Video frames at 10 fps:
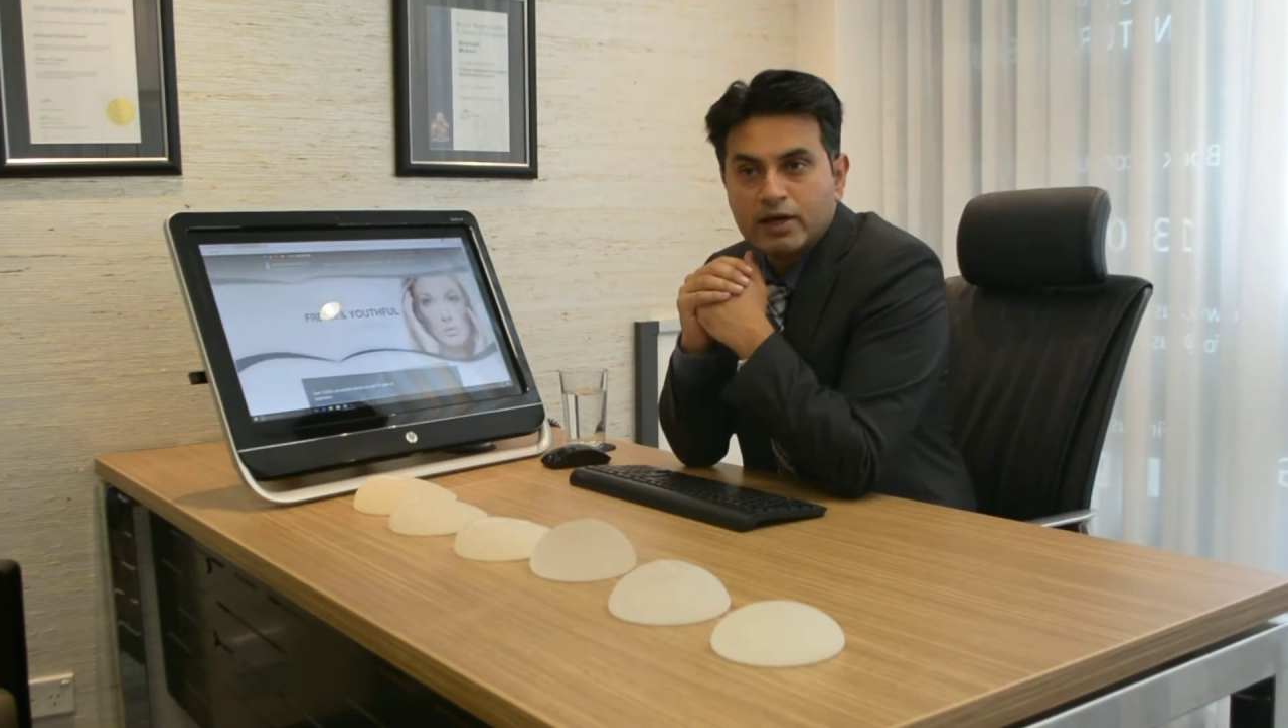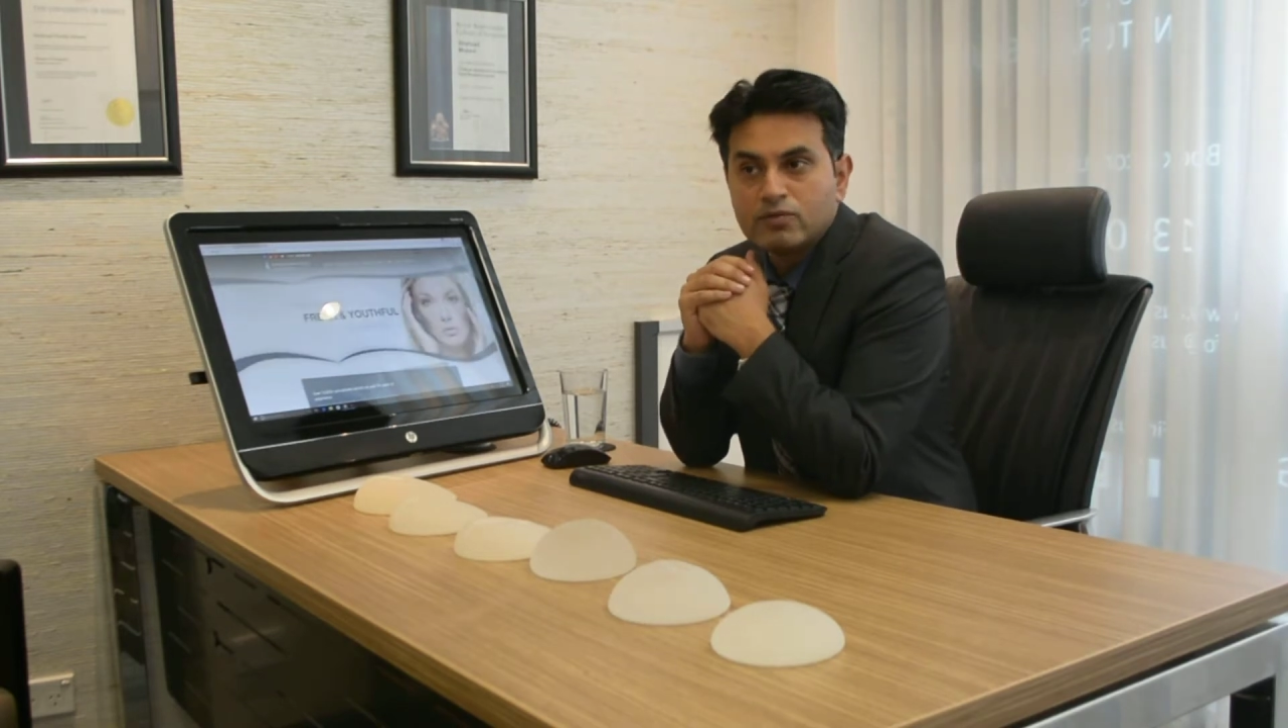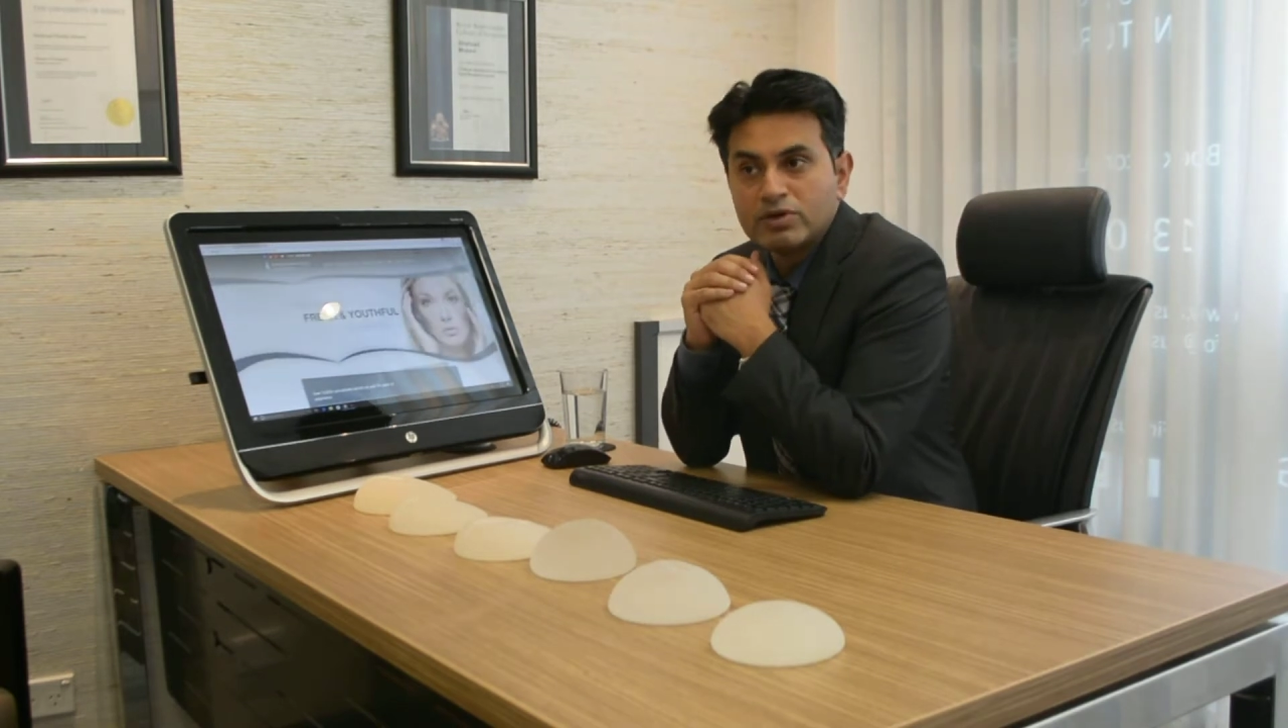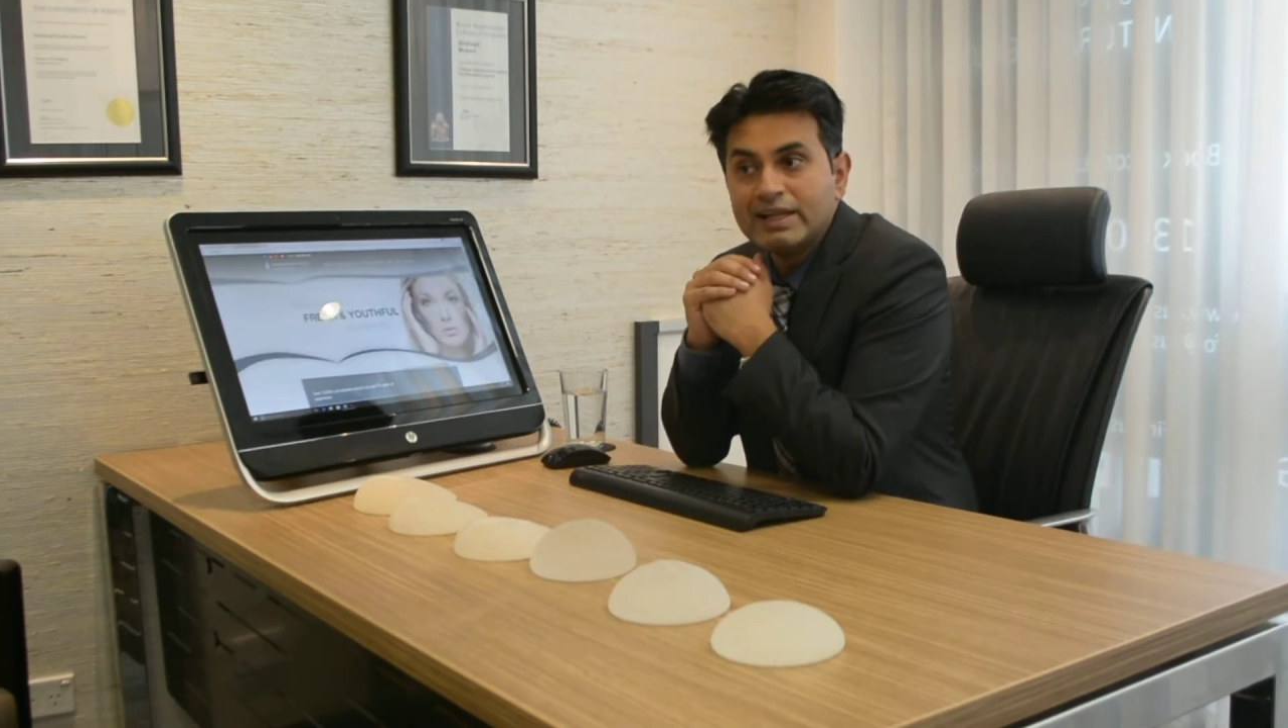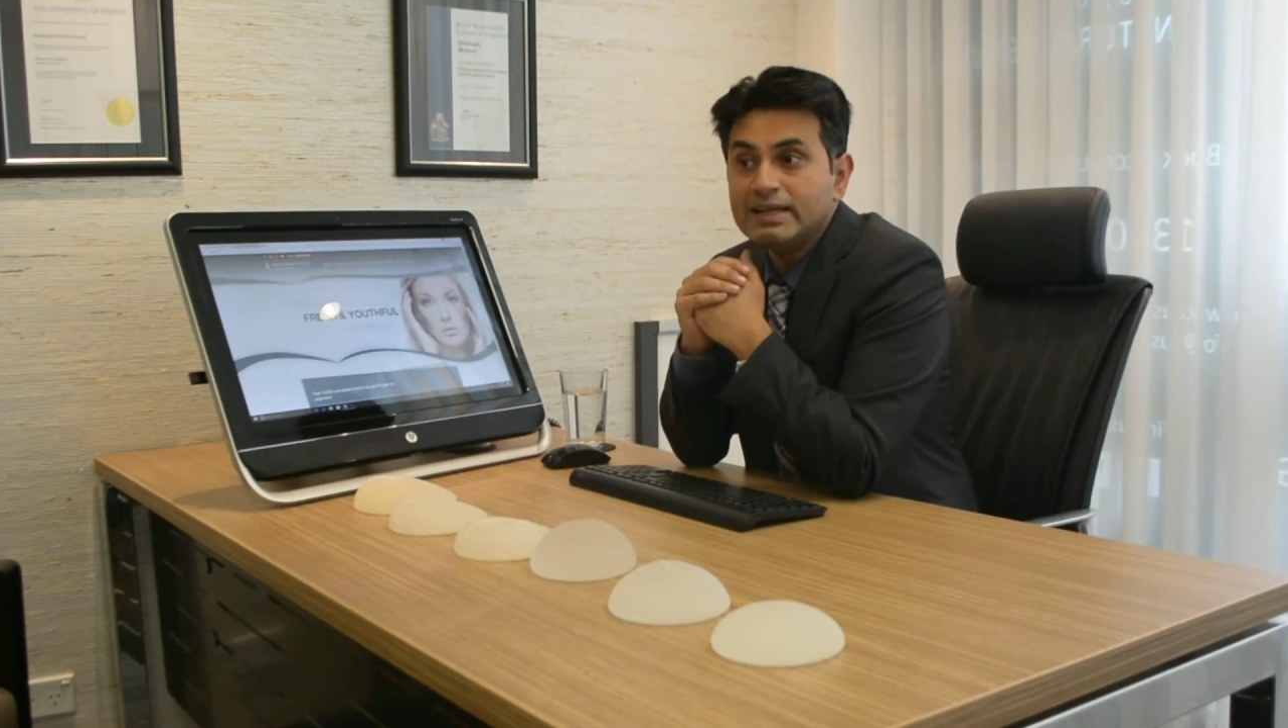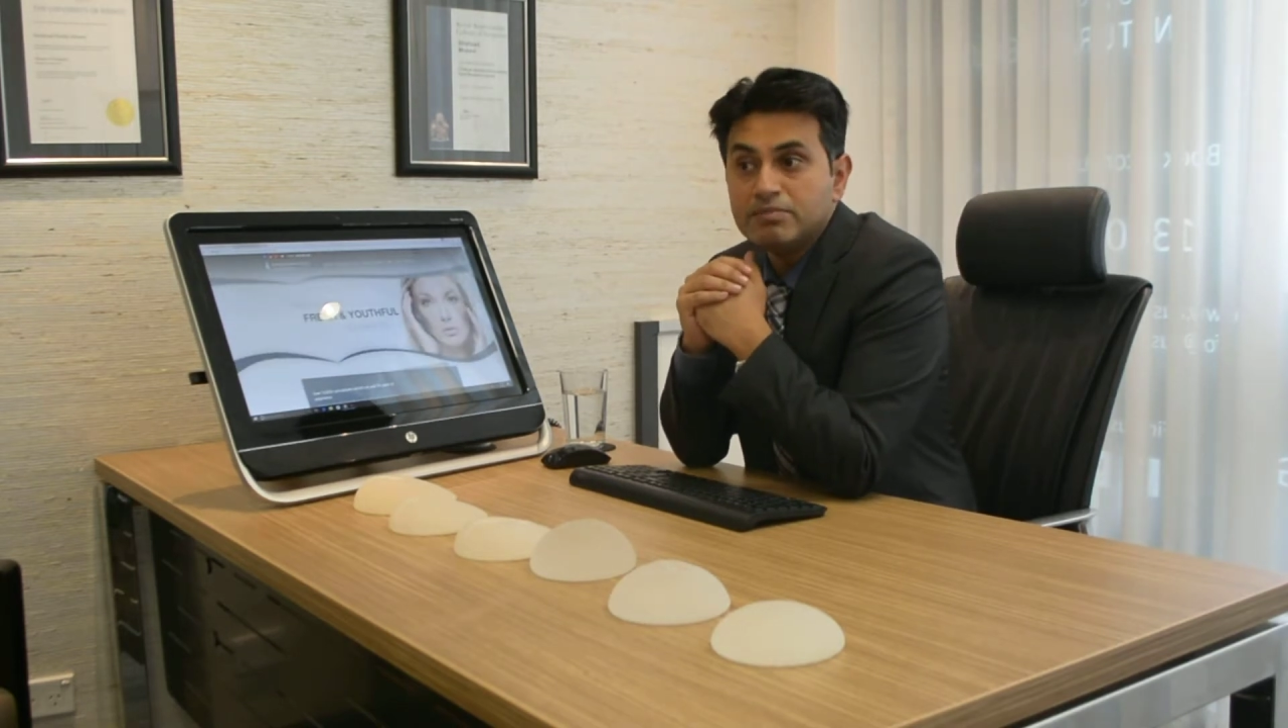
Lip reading: really